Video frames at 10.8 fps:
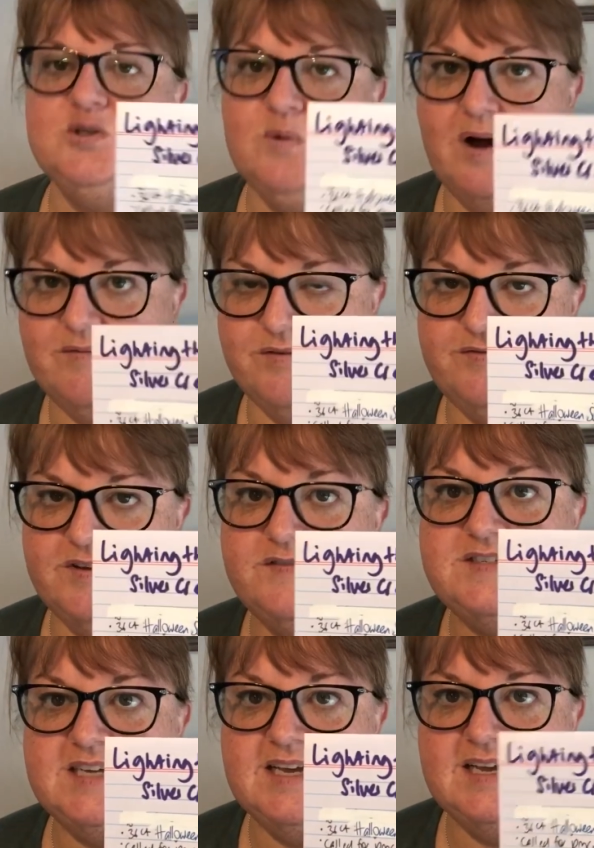12 of
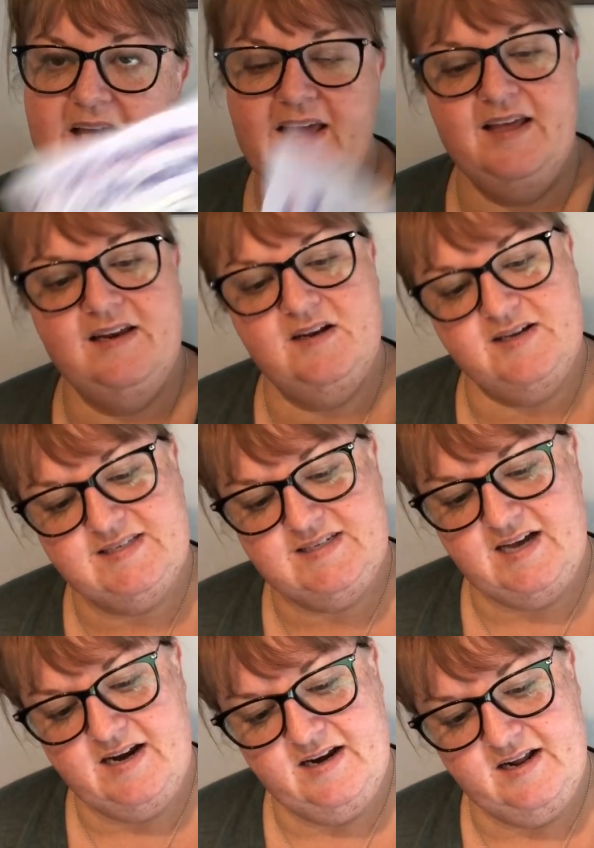50, and I
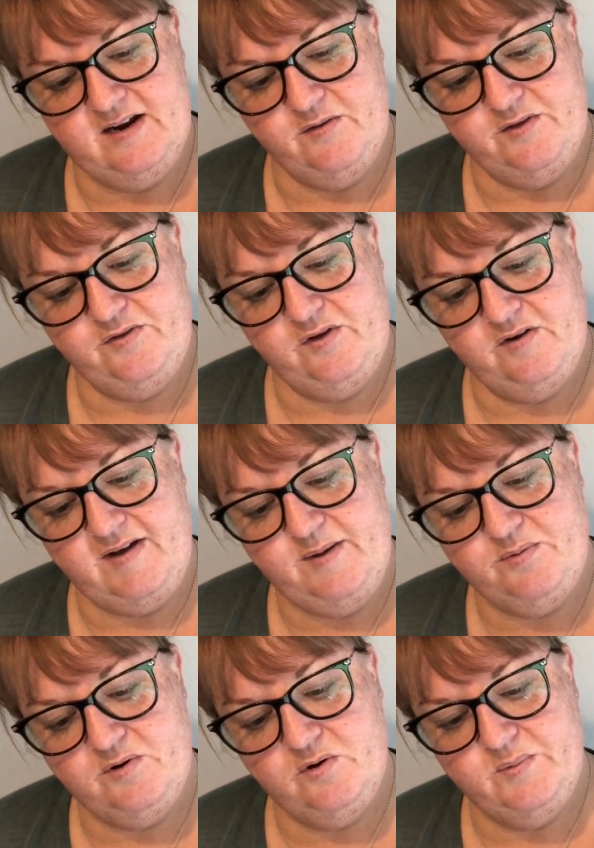started it on the 3rd of
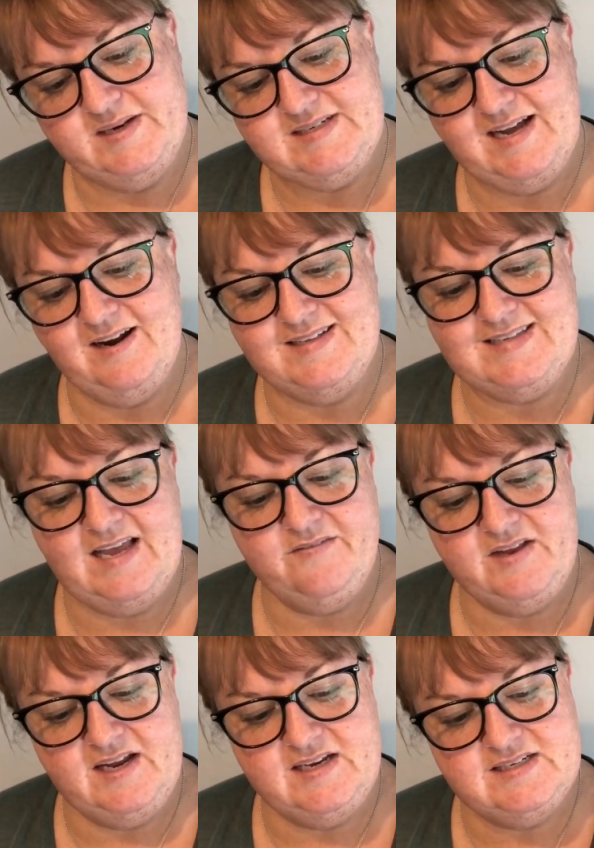April when daylight
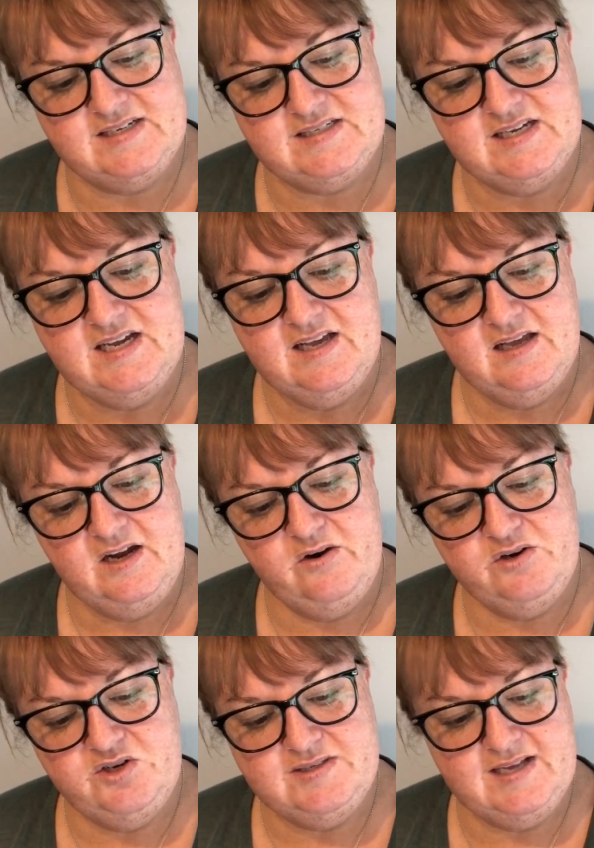saving ended here
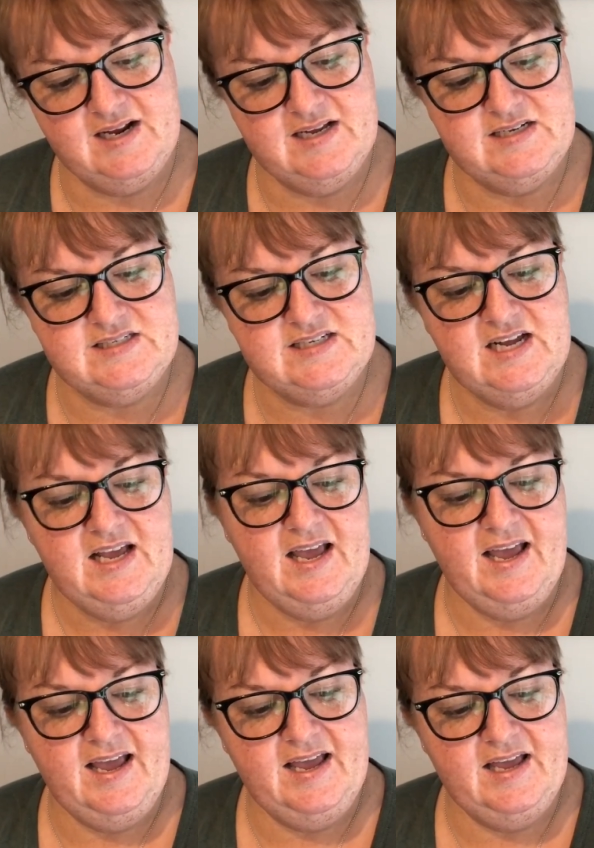in New Zealand,
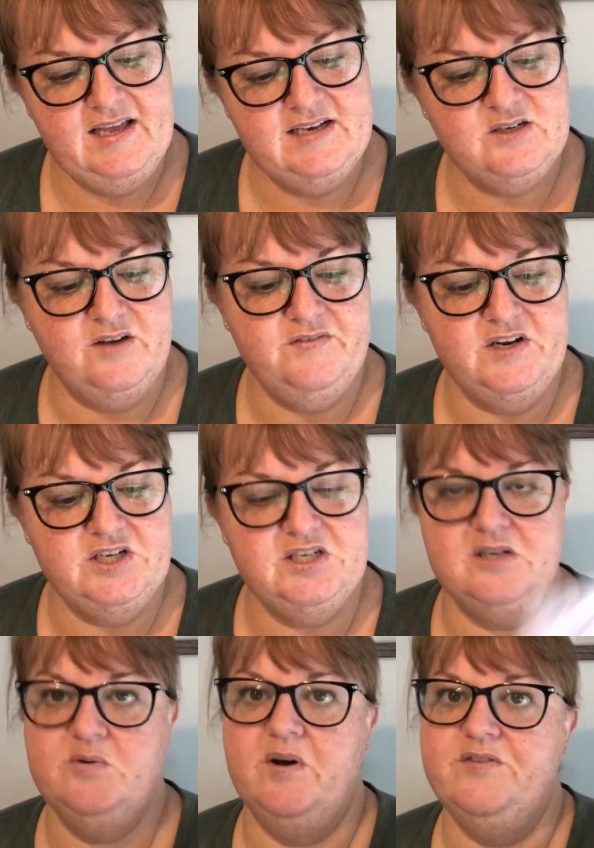and I finished
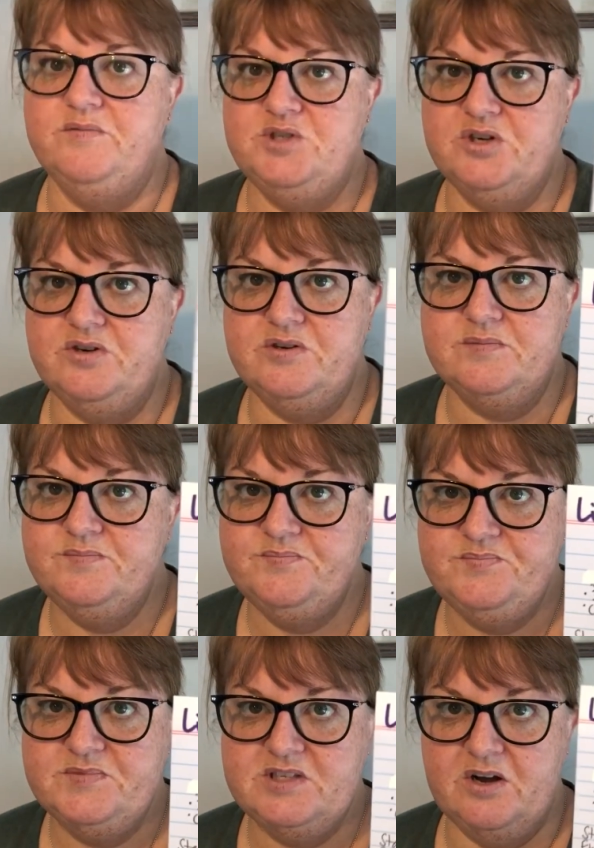it 12th of June.
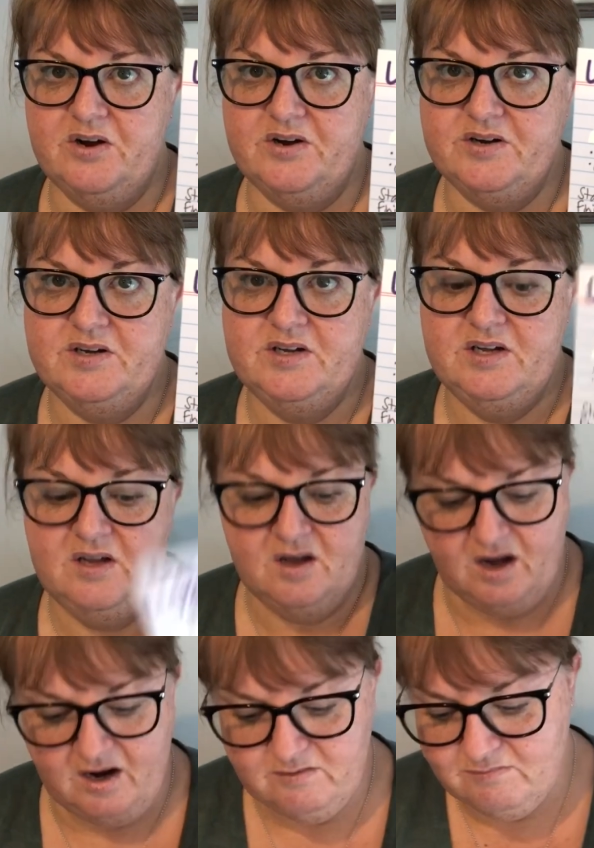So
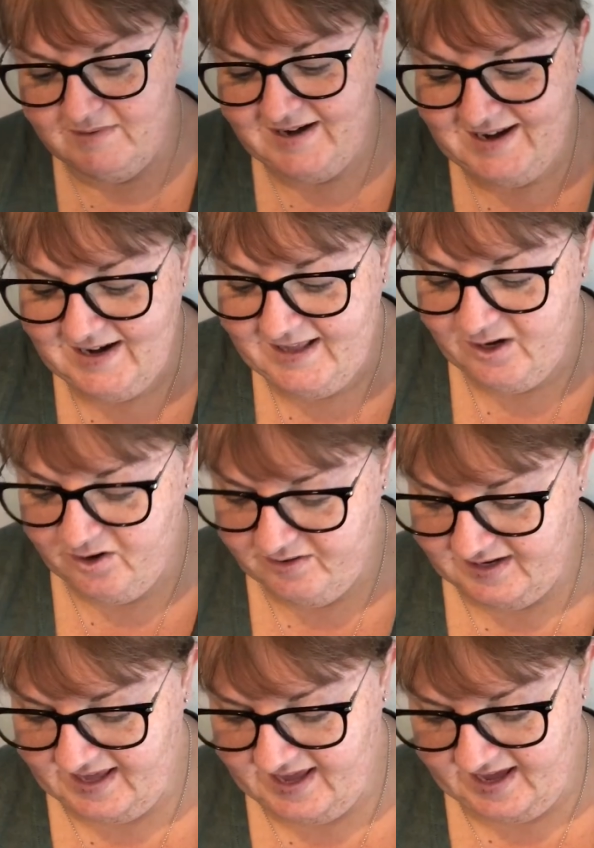I really
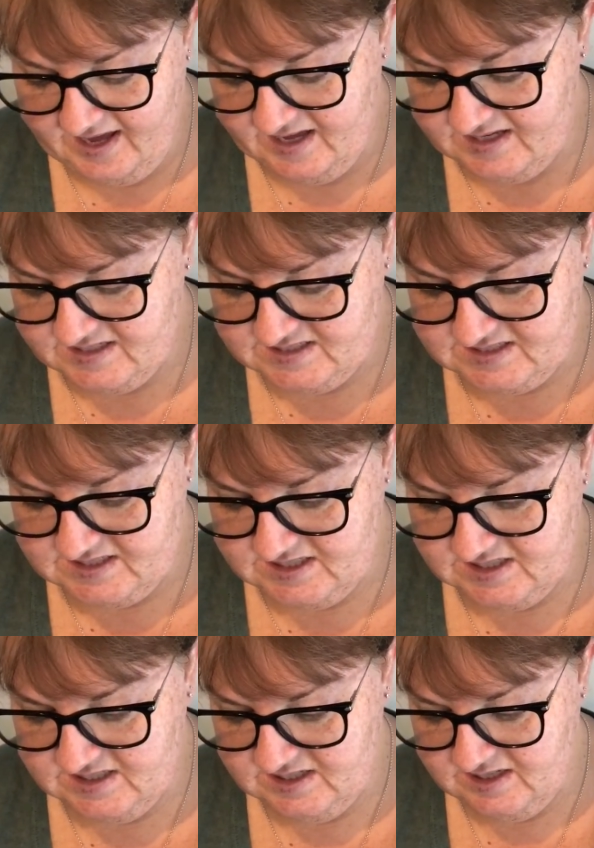only had
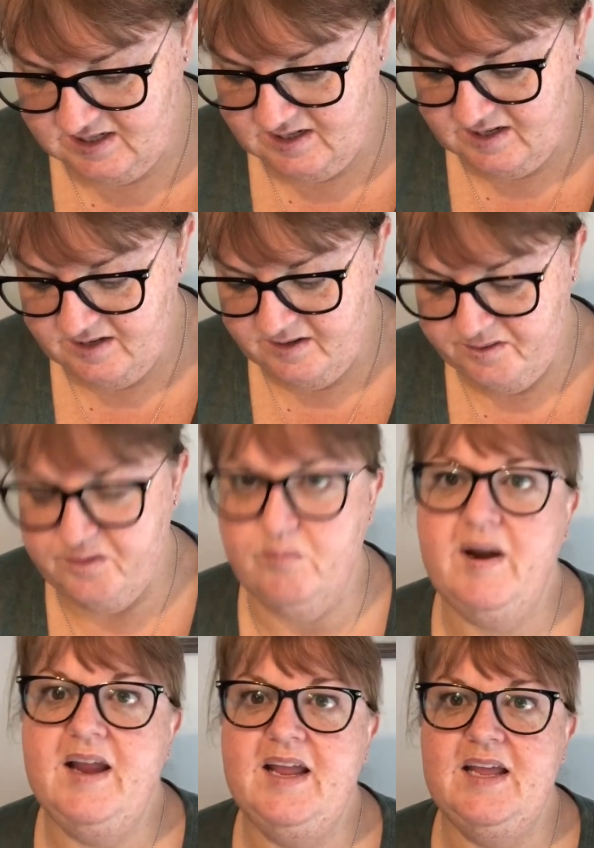
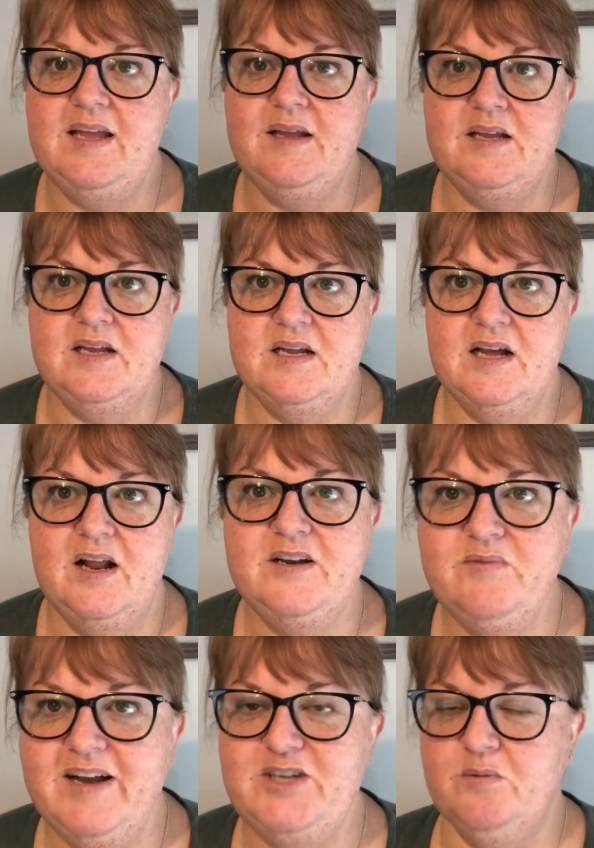only
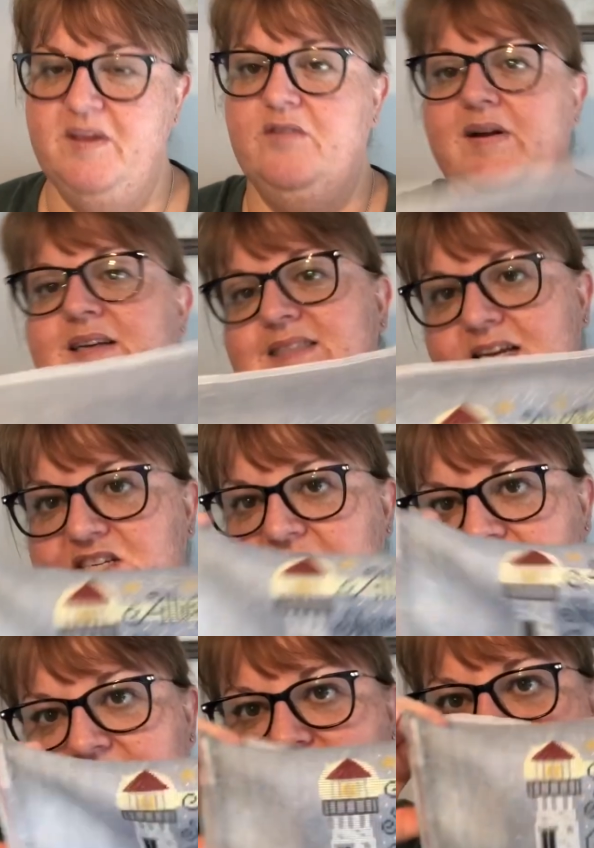really took me 3 sessions. So